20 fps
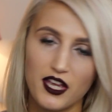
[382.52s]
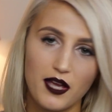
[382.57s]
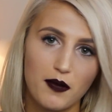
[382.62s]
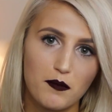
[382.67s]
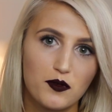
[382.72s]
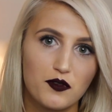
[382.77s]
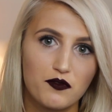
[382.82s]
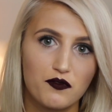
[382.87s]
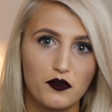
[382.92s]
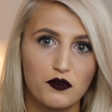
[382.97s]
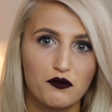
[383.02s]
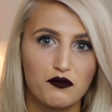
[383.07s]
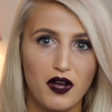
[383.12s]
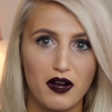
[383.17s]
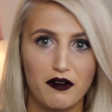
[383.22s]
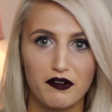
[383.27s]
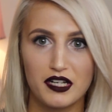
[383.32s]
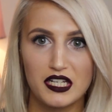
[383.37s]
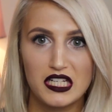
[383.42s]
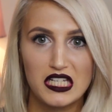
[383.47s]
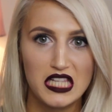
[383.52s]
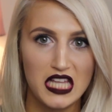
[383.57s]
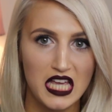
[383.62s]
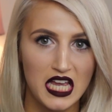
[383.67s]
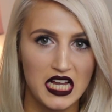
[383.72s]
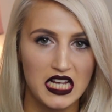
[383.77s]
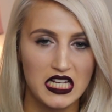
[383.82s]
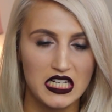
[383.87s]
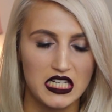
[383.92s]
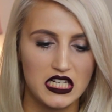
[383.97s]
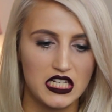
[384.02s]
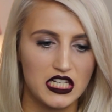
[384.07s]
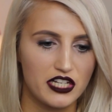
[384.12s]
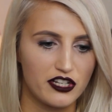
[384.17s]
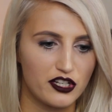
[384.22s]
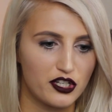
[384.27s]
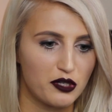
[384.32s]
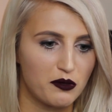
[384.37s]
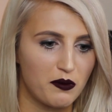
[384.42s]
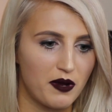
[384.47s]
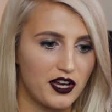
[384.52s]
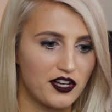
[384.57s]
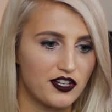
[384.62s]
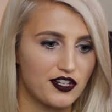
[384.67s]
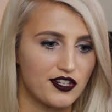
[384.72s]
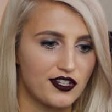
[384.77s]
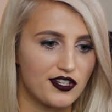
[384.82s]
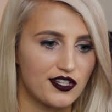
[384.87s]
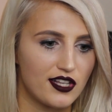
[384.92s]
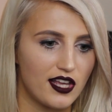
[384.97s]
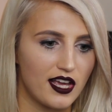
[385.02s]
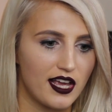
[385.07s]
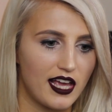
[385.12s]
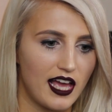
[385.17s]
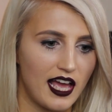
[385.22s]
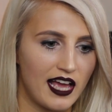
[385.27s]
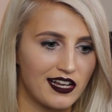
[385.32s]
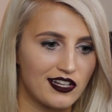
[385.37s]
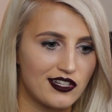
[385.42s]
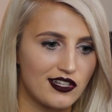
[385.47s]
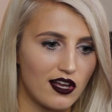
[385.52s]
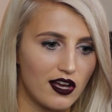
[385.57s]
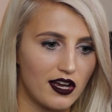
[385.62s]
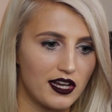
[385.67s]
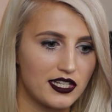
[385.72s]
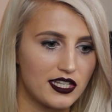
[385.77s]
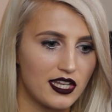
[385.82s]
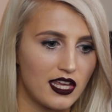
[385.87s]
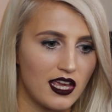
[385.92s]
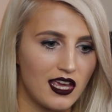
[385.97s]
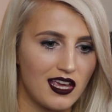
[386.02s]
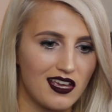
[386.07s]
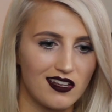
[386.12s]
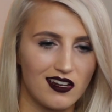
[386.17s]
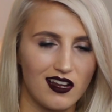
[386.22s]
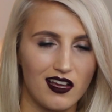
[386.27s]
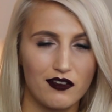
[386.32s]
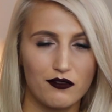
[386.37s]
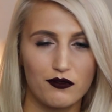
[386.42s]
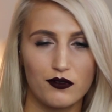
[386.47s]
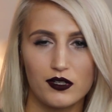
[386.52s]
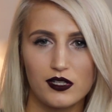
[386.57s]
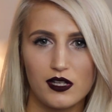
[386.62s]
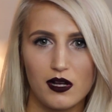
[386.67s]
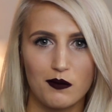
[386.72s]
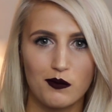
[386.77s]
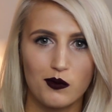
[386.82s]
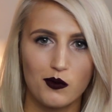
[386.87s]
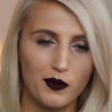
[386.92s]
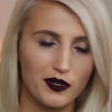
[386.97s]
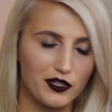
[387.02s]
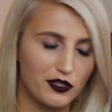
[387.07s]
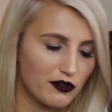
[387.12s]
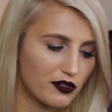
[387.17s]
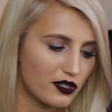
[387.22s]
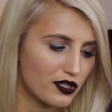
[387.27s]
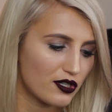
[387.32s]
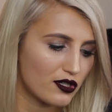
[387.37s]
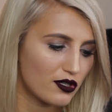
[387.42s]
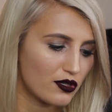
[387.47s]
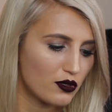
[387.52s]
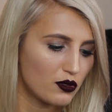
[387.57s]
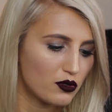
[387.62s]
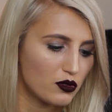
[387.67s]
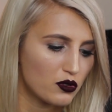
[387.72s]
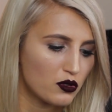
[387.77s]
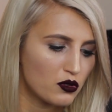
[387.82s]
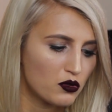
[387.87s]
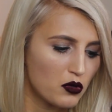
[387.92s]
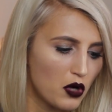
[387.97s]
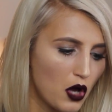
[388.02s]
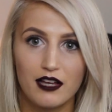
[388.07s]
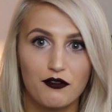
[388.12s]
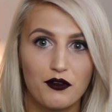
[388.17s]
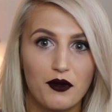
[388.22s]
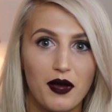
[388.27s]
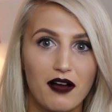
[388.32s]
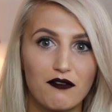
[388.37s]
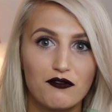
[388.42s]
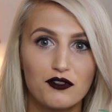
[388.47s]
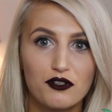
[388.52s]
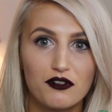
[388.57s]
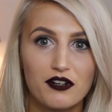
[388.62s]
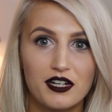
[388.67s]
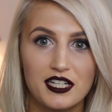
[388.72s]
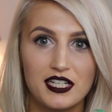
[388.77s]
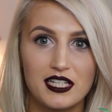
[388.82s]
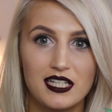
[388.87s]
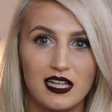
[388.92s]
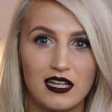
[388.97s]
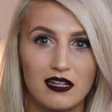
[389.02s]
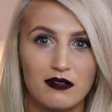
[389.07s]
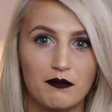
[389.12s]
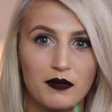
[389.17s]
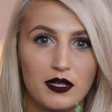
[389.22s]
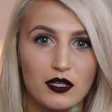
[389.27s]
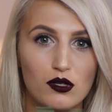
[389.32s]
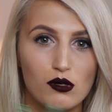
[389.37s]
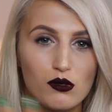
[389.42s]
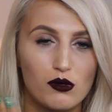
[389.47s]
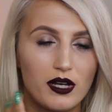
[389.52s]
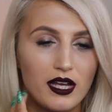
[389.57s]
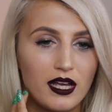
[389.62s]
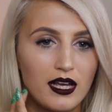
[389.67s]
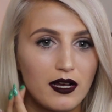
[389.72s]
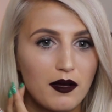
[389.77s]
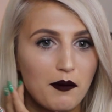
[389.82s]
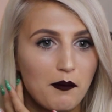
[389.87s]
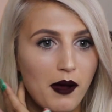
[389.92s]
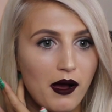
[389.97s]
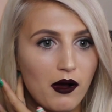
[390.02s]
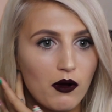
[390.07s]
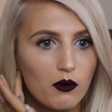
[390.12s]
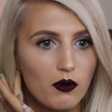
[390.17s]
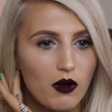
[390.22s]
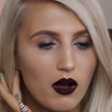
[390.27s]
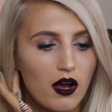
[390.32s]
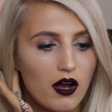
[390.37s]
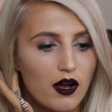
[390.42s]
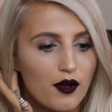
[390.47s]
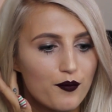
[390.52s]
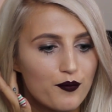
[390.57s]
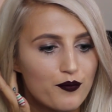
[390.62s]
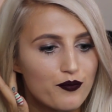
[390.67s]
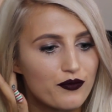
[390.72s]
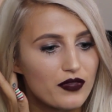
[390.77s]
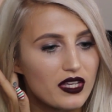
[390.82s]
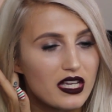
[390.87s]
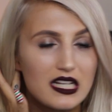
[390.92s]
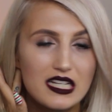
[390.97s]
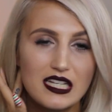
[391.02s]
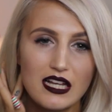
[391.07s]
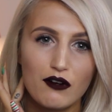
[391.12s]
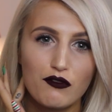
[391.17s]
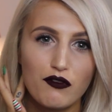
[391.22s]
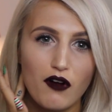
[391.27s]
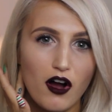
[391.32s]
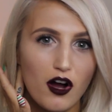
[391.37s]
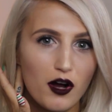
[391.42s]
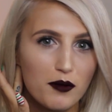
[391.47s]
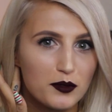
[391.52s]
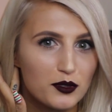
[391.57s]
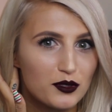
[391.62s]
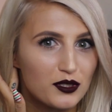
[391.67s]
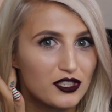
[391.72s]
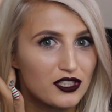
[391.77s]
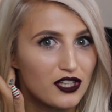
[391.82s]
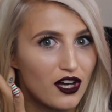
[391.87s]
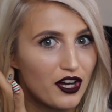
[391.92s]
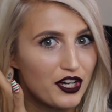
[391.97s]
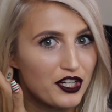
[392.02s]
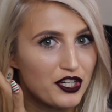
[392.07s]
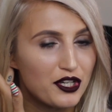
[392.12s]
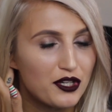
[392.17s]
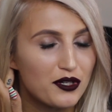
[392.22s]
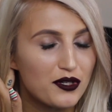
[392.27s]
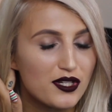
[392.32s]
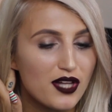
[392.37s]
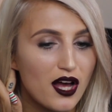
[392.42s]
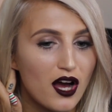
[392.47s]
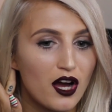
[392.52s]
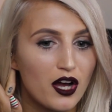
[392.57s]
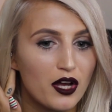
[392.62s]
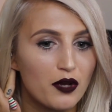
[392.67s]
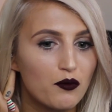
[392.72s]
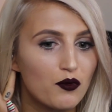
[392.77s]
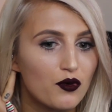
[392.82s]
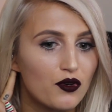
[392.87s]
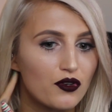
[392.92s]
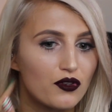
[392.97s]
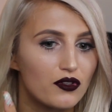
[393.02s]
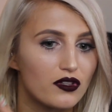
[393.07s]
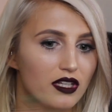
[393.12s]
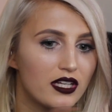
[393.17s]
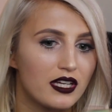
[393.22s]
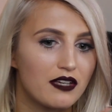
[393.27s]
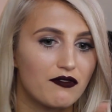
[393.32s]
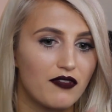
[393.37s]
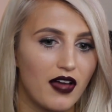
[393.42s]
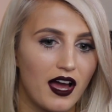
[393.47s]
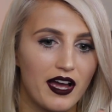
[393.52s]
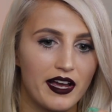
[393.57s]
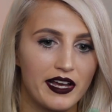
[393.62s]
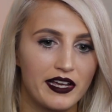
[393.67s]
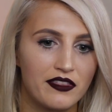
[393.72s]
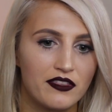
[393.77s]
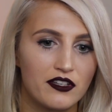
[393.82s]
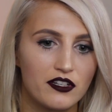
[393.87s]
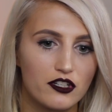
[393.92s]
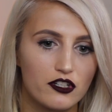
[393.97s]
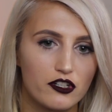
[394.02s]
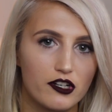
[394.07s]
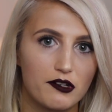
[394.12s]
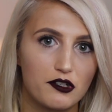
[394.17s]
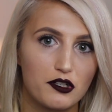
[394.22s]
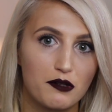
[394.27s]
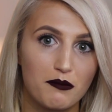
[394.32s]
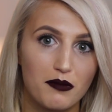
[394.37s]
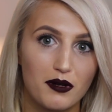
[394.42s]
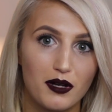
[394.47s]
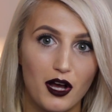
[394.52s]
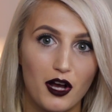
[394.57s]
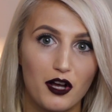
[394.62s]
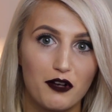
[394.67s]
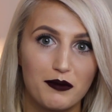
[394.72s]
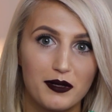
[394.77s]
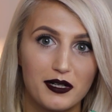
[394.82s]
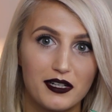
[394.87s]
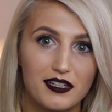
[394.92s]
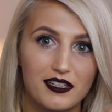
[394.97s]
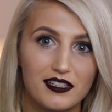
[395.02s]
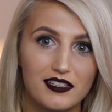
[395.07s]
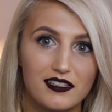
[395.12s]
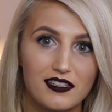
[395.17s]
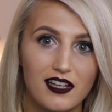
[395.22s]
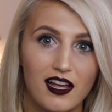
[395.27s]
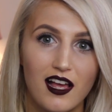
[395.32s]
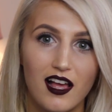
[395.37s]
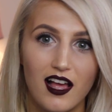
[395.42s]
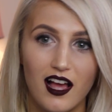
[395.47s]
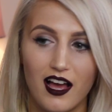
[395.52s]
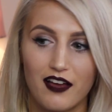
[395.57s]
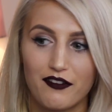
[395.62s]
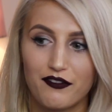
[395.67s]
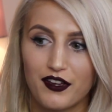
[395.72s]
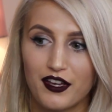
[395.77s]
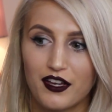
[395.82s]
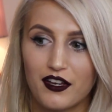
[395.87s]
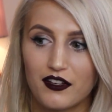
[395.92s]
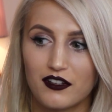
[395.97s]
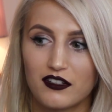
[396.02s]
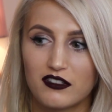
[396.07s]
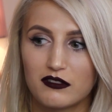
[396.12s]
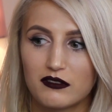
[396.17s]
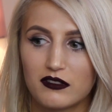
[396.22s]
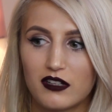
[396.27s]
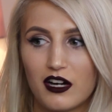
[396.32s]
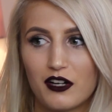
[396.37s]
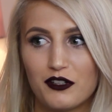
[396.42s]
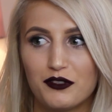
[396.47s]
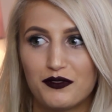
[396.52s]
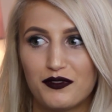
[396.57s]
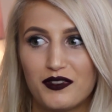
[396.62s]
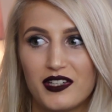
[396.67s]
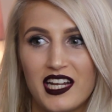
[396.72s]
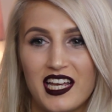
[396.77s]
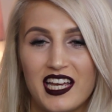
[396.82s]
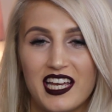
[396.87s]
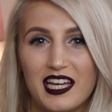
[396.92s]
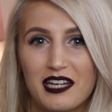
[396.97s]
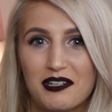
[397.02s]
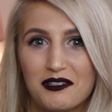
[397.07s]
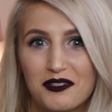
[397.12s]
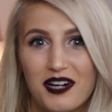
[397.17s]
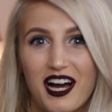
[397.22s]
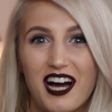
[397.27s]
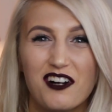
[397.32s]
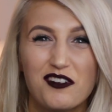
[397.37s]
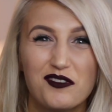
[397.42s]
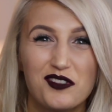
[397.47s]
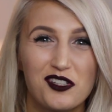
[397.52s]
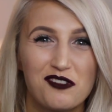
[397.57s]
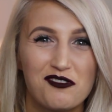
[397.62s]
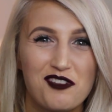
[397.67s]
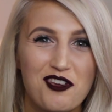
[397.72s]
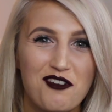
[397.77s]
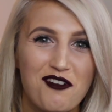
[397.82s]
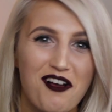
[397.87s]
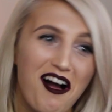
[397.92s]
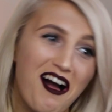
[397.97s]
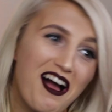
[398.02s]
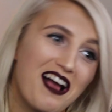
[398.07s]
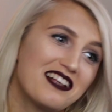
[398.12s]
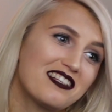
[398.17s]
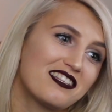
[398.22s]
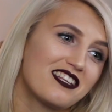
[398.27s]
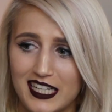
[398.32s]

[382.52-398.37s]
tips for various things and situations like anxiety, like for example when you're at school. If you haven't already seen me talking about um, self-harm on Sky News, I will leave that in the description below because I think hopefully it will help some of you guys.